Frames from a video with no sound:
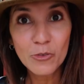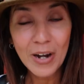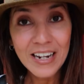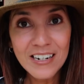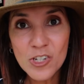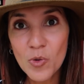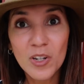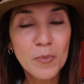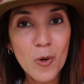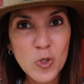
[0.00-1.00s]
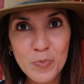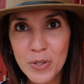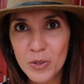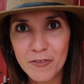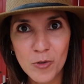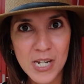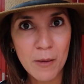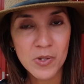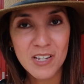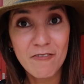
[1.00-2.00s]
Right here, it's one of the most beautiful
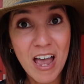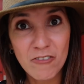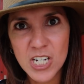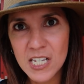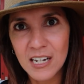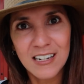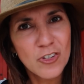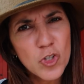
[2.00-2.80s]
temples I've ever seen.